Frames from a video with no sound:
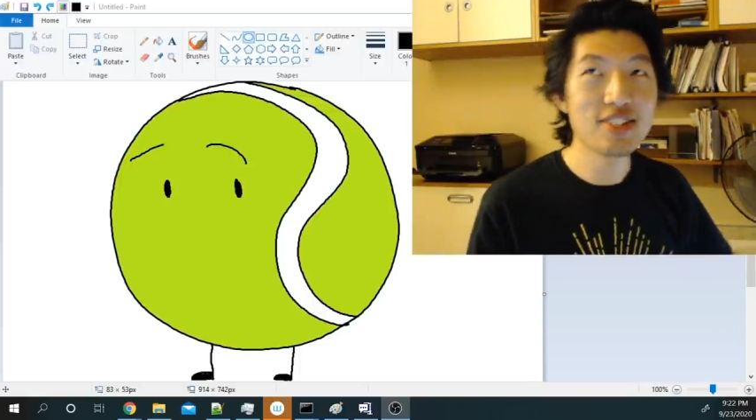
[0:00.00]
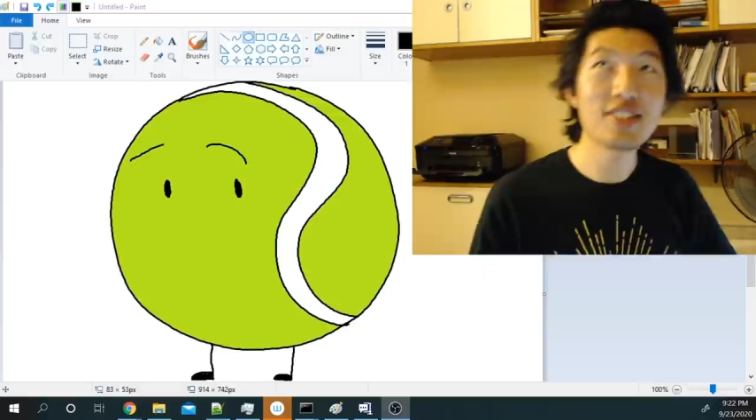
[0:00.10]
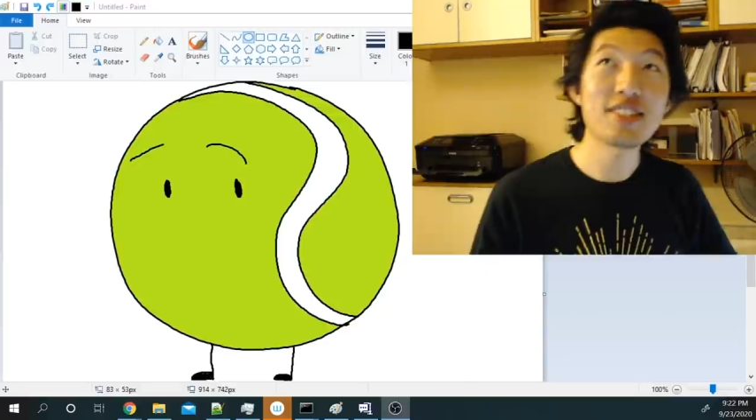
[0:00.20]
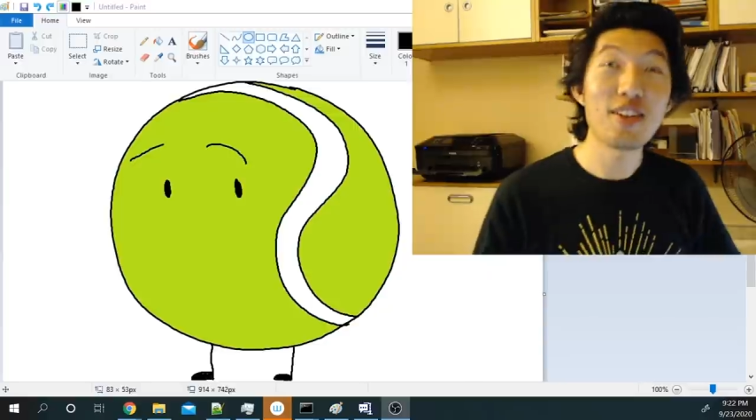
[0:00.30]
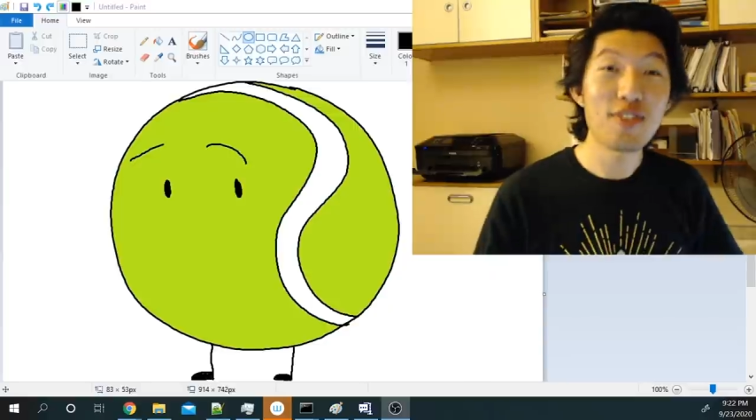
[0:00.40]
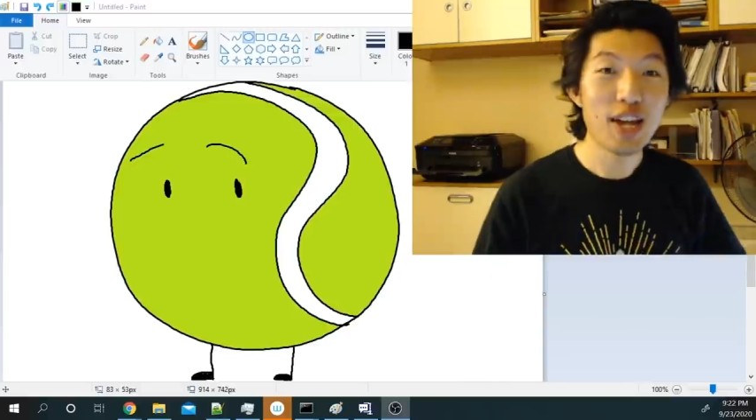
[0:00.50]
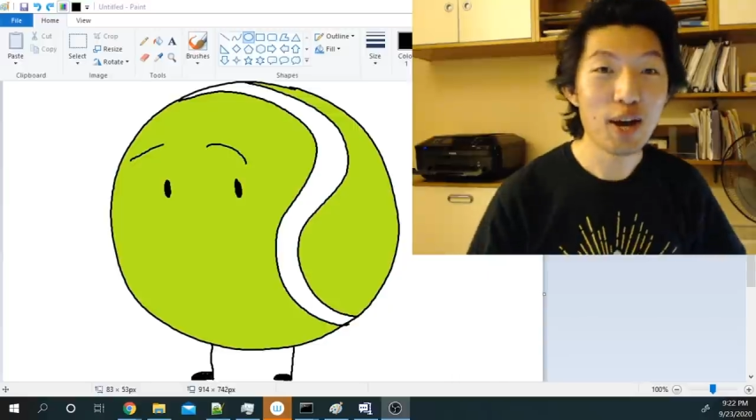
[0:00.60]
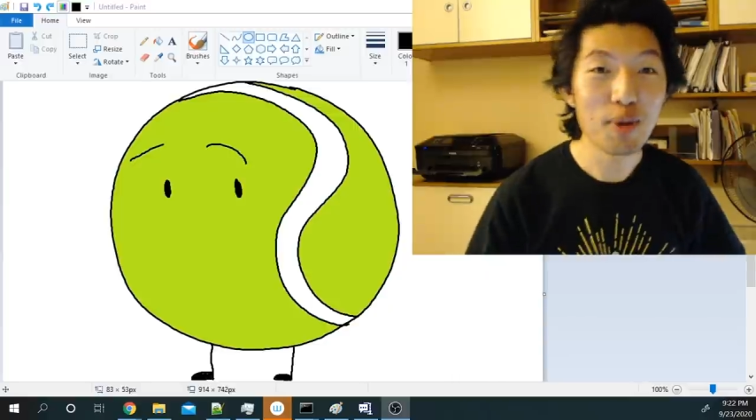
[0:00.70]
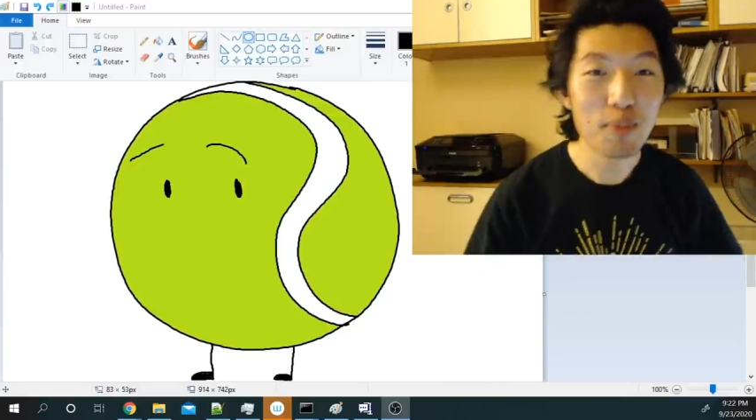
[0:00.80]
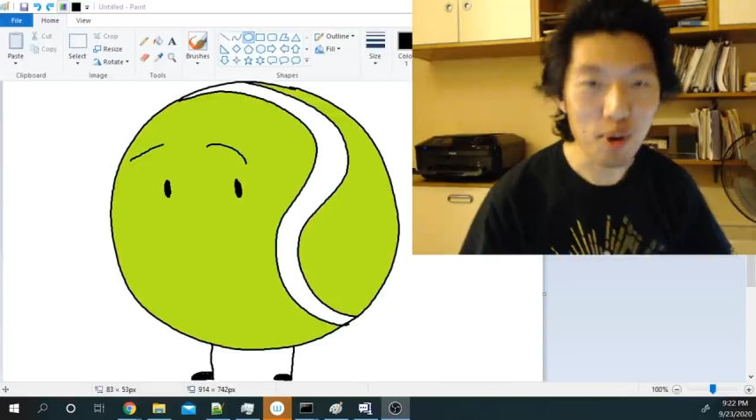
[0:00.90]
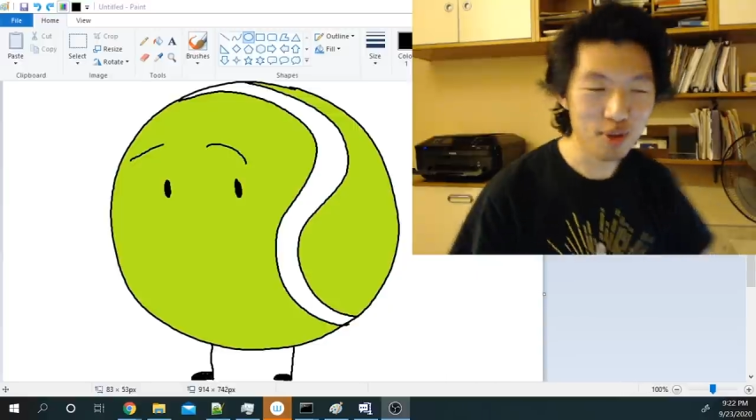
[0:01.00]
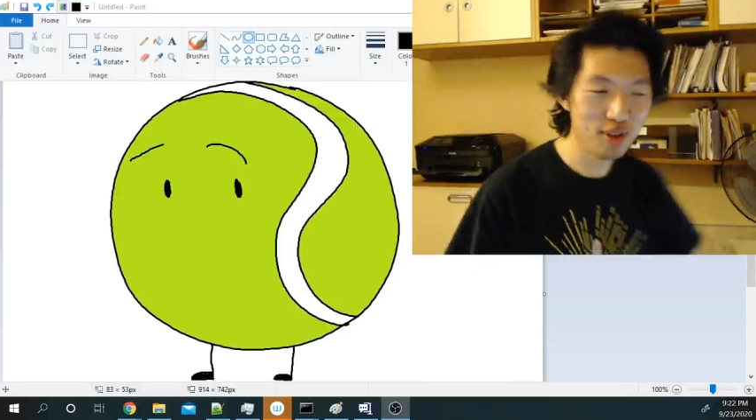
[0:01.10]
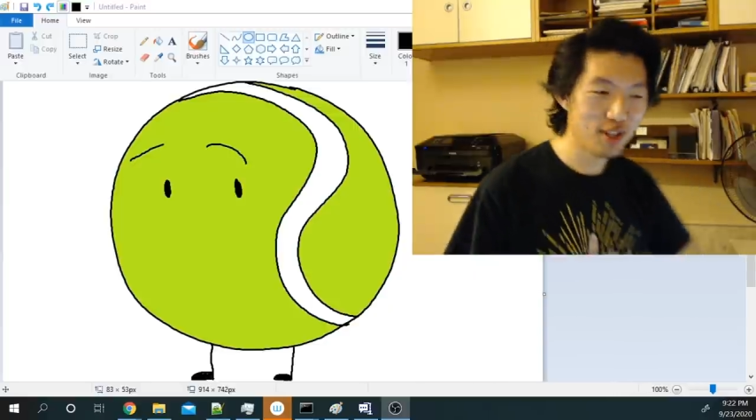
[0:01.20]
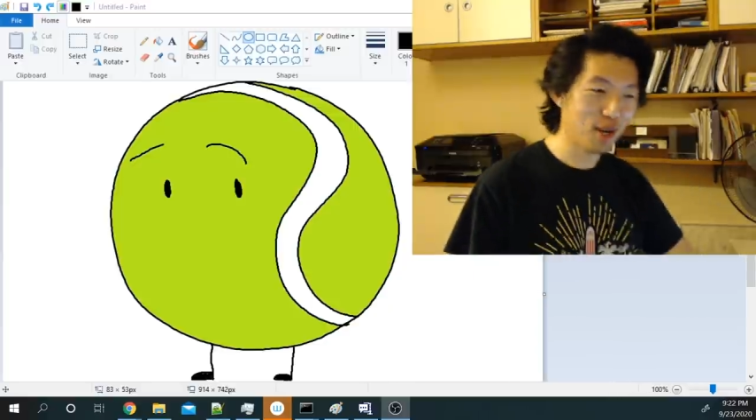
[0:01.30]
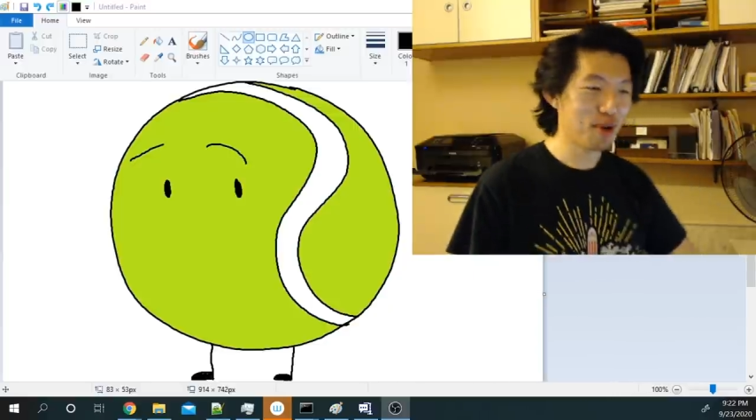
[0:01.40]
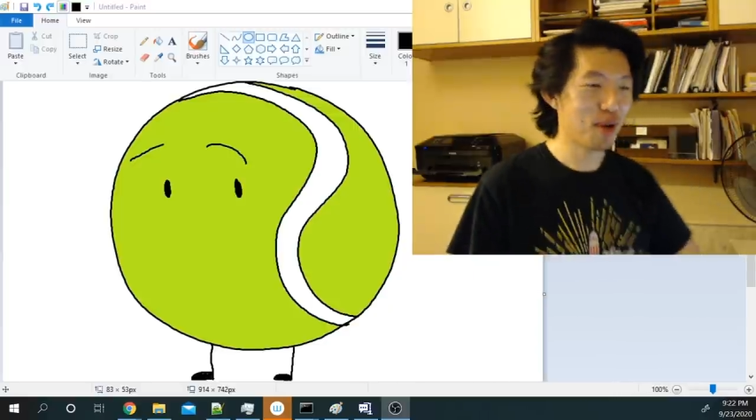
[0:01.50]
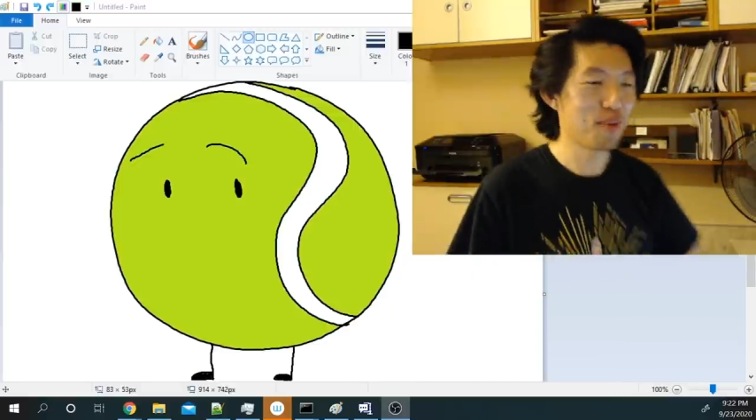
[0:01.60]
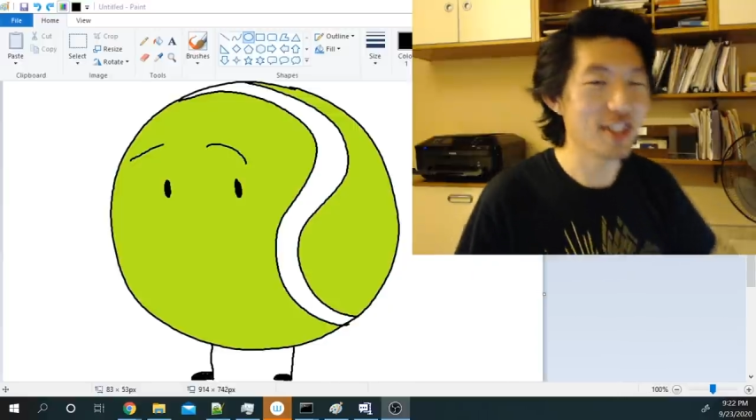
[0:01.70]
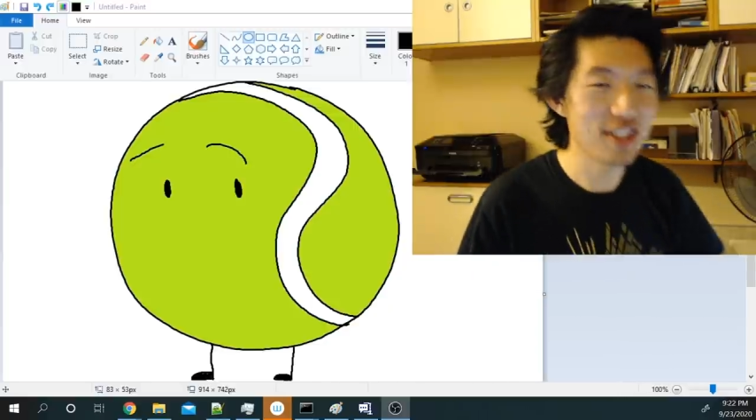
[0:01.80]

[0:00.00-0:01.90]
just given how important the upcoming